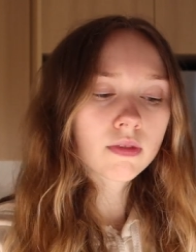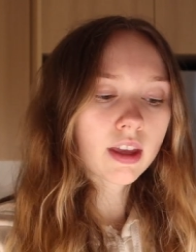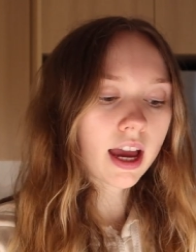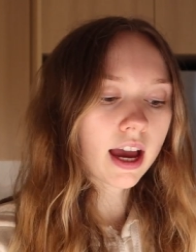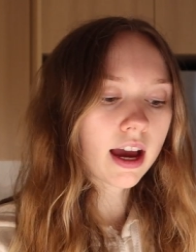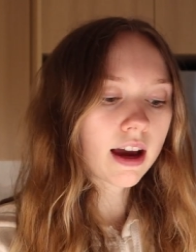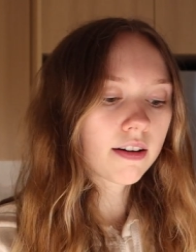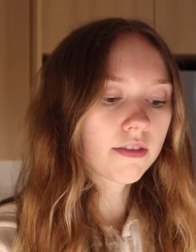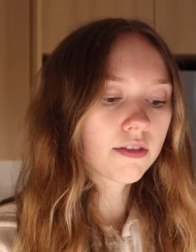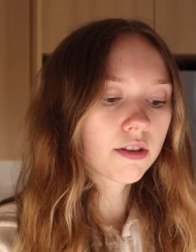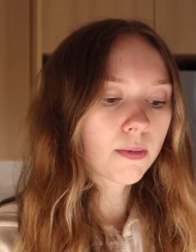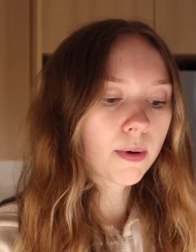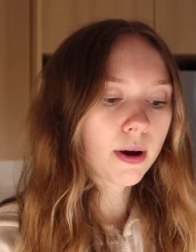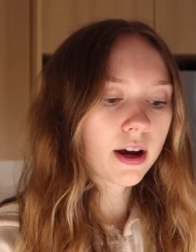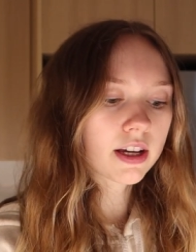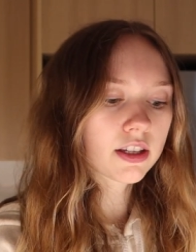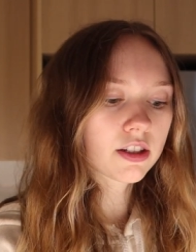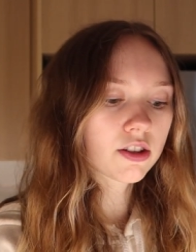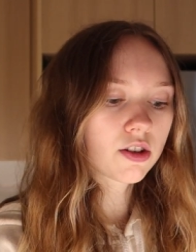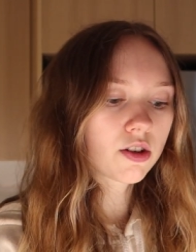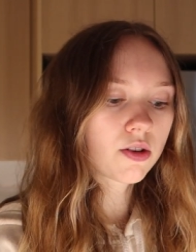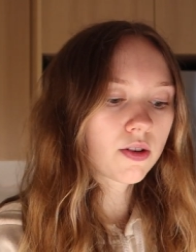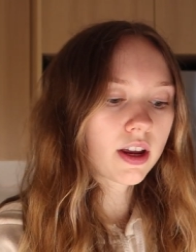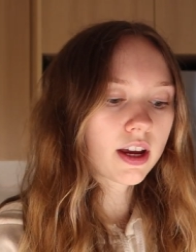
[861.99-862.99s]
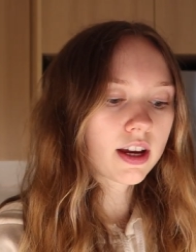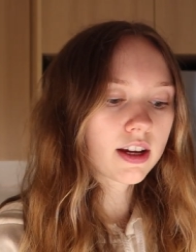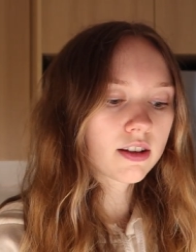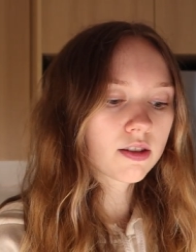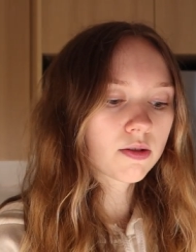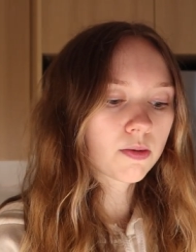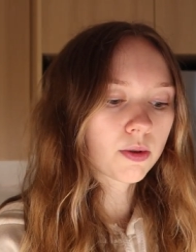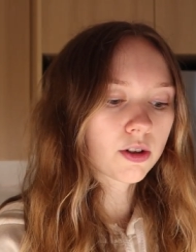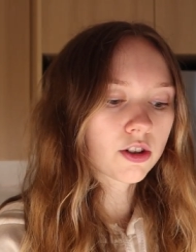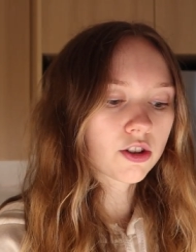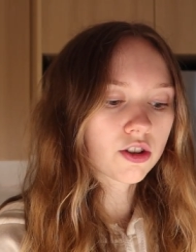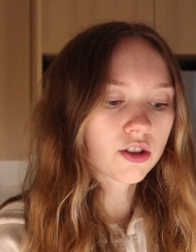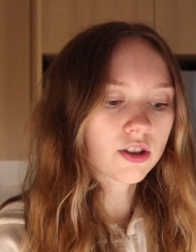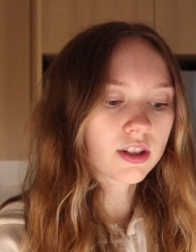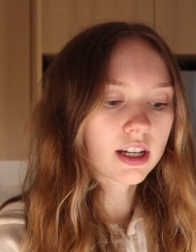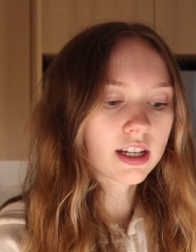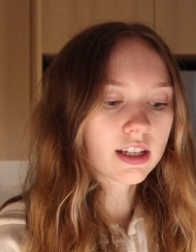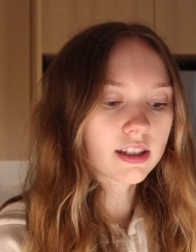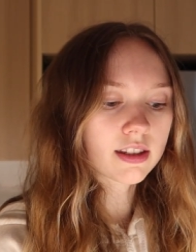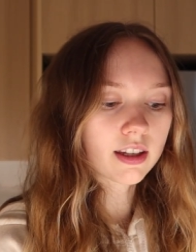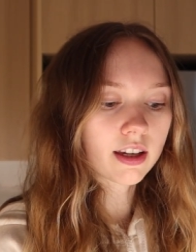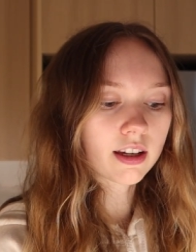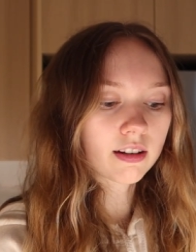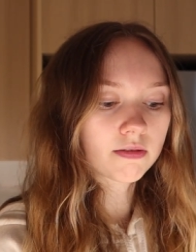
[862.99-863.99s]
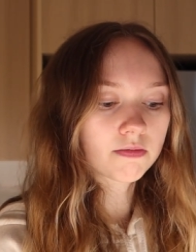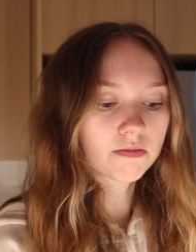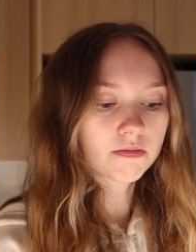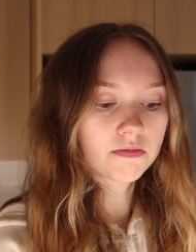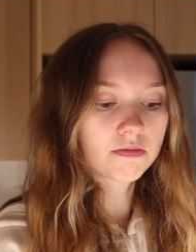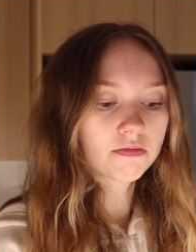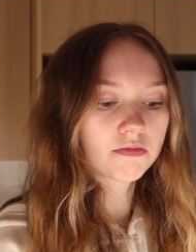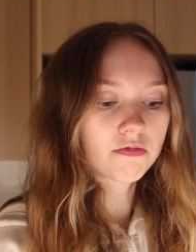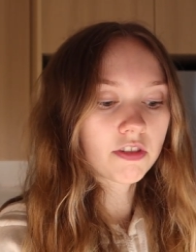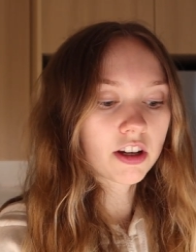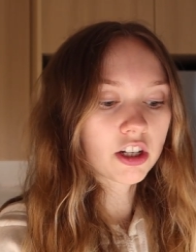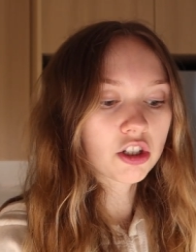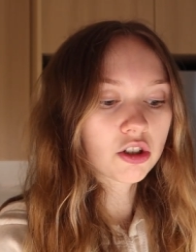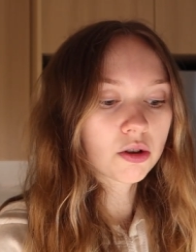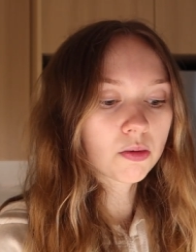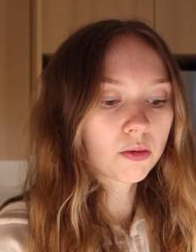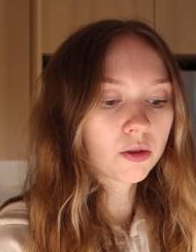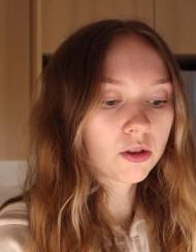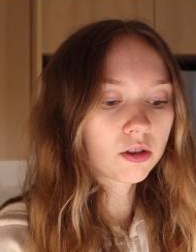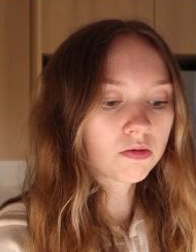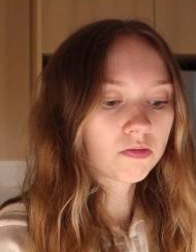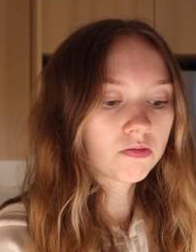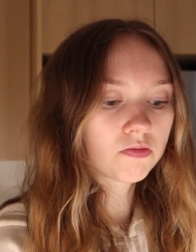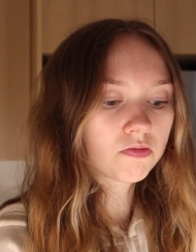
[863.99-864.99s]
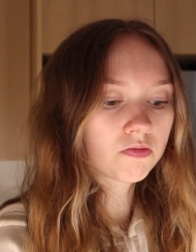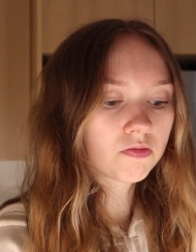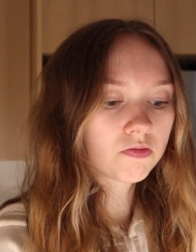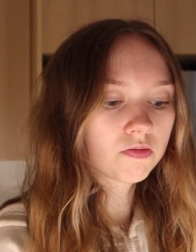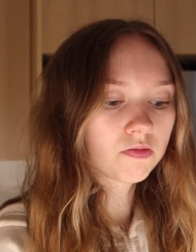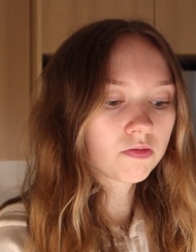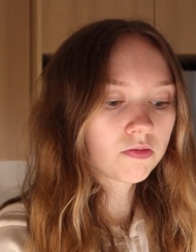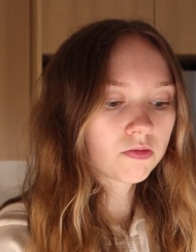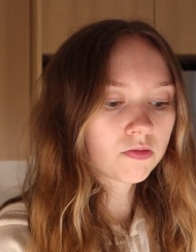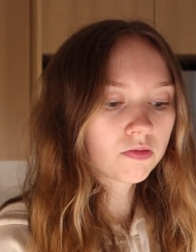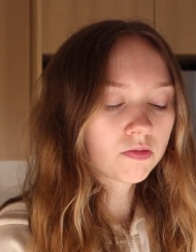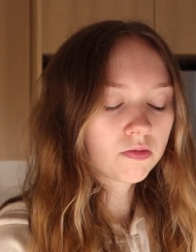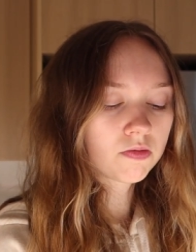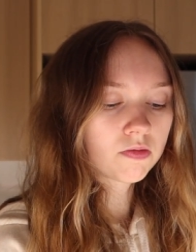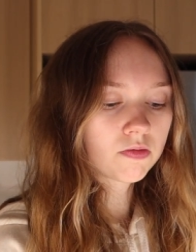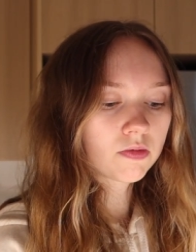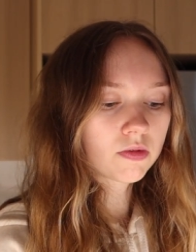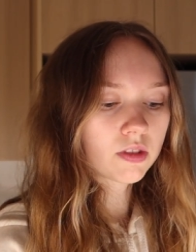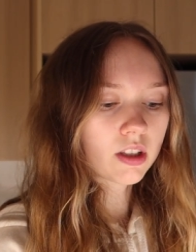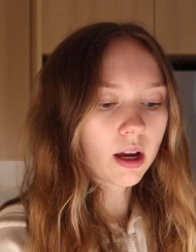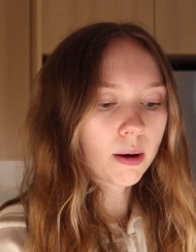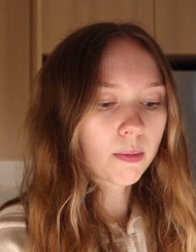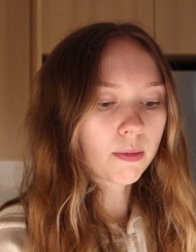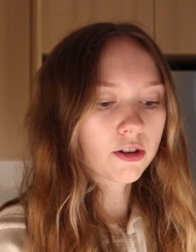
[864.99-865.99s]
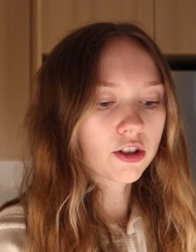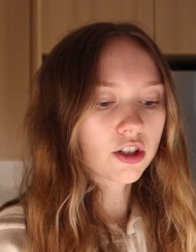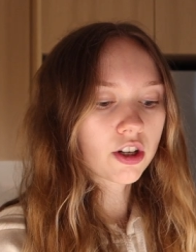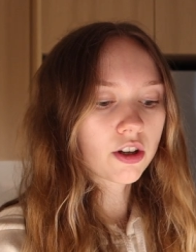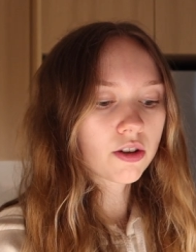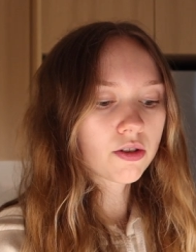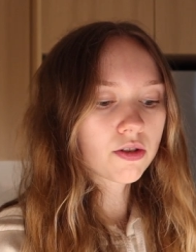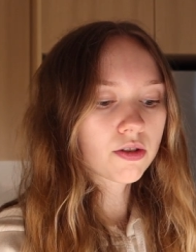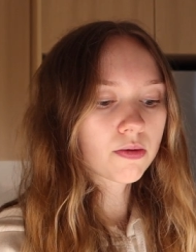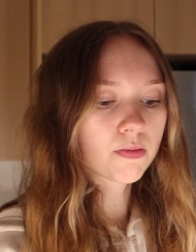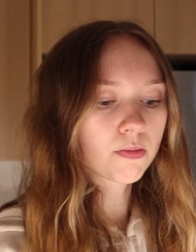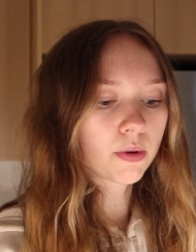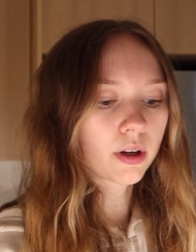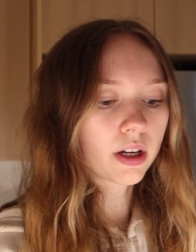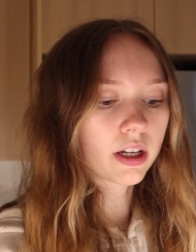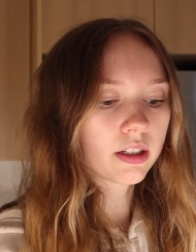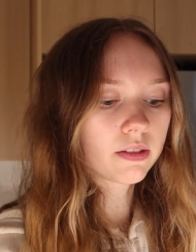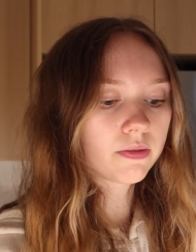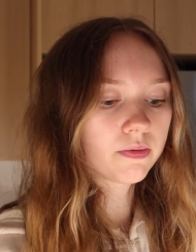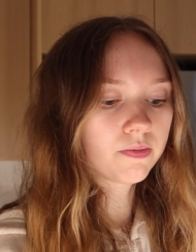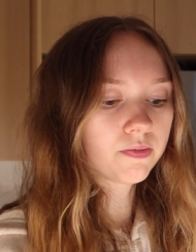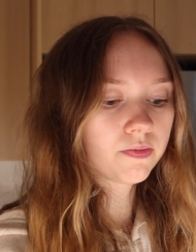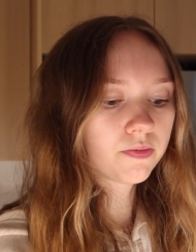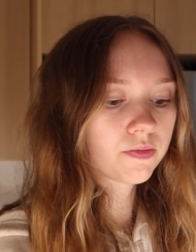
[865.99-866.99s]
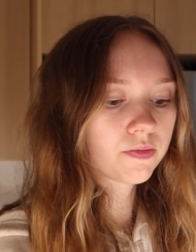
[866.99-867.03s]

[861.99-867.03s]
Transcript: have the past two days where it just tastes like vegetable, not much else, but